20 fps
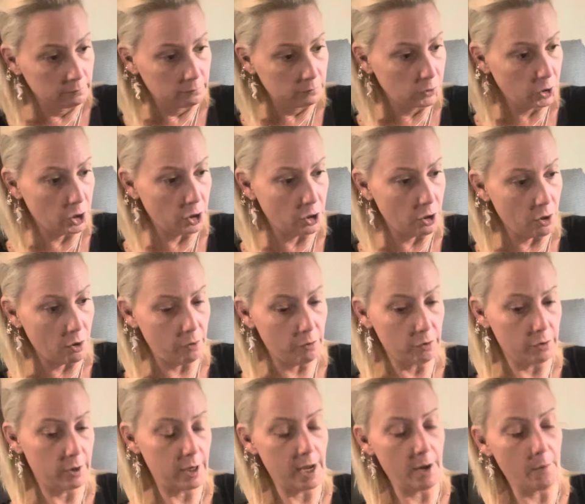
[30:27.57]
You know,
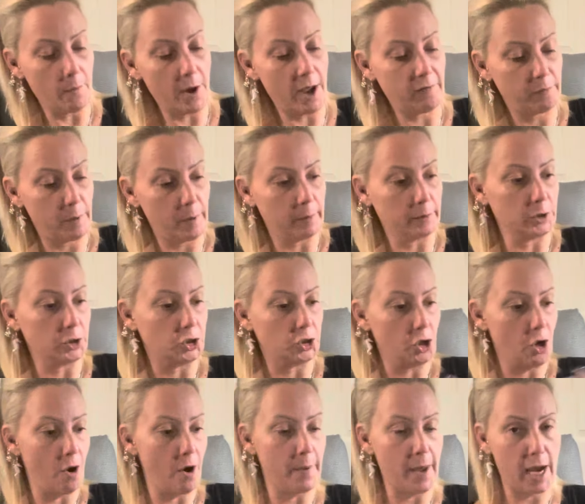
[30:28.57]
you can't wait for people to
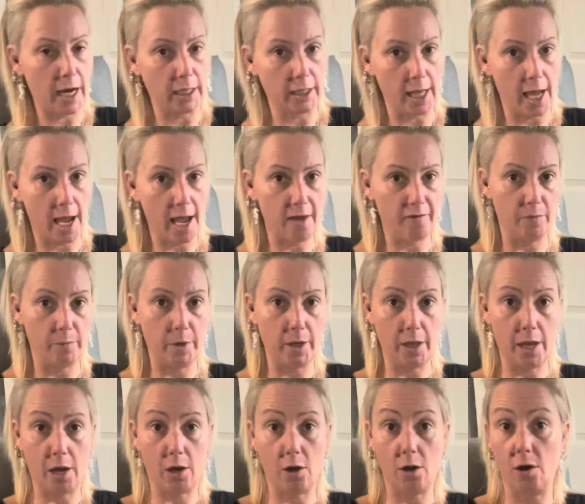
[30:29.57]
show up at your life and be
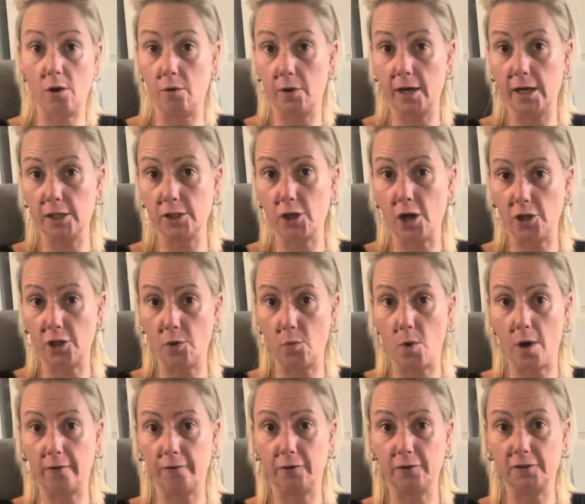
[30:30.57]
like, "Oh, here's all the
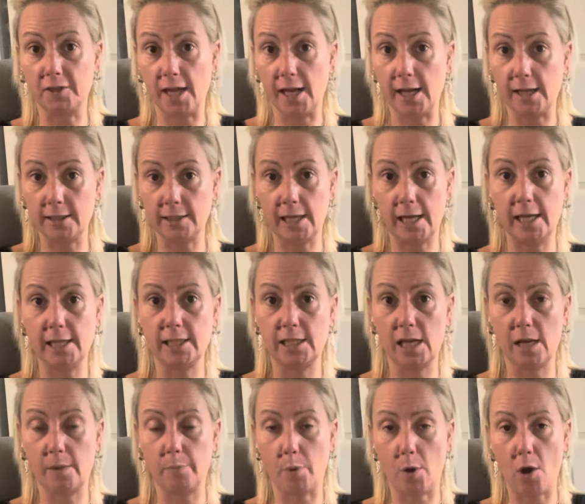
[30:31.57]
wonderful things. Here's
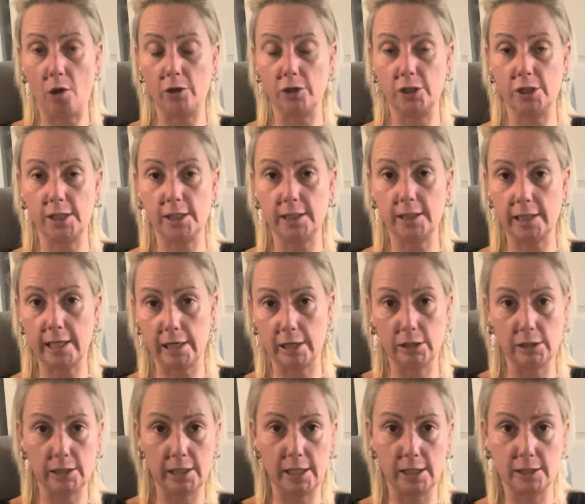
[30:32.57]
the apologies.
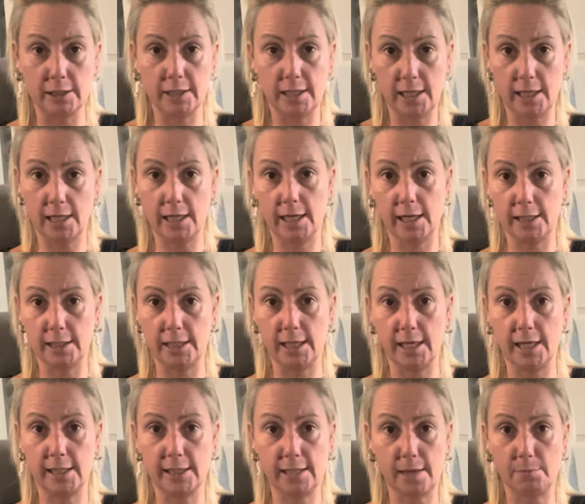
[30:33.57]
Here's here's the here's the
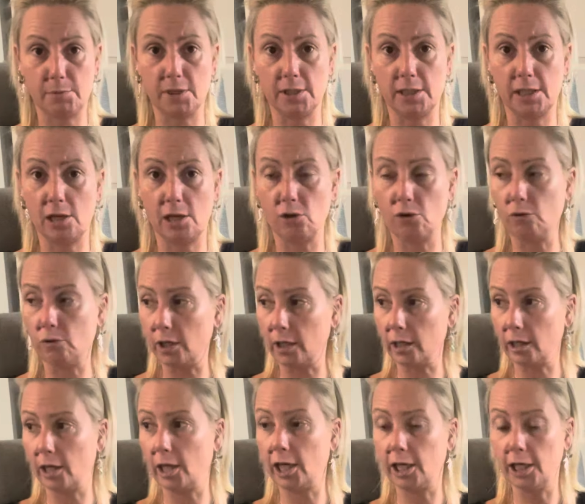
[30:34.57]
acceptance that you
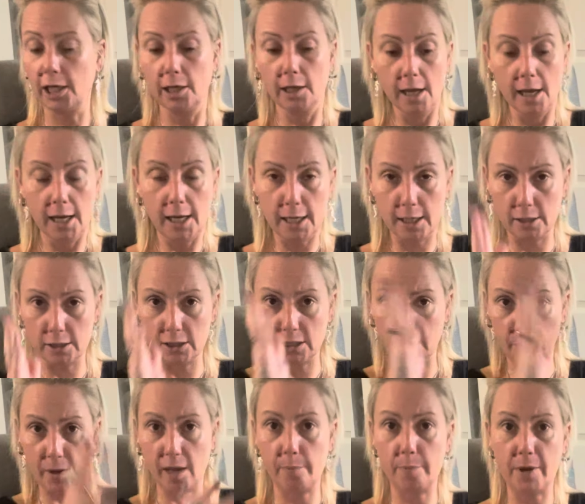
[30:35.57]
need. Here's the
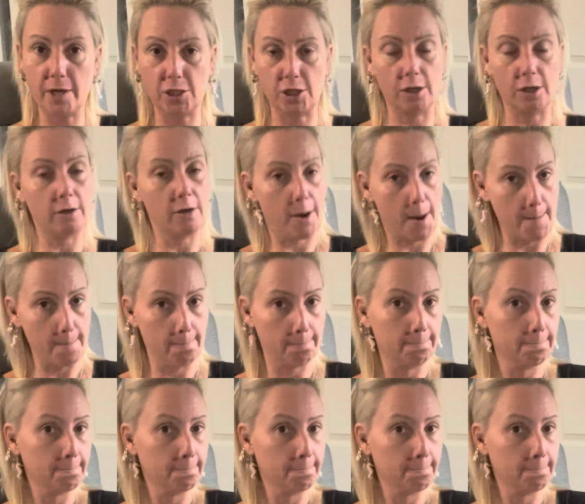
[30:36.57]
big picture." No.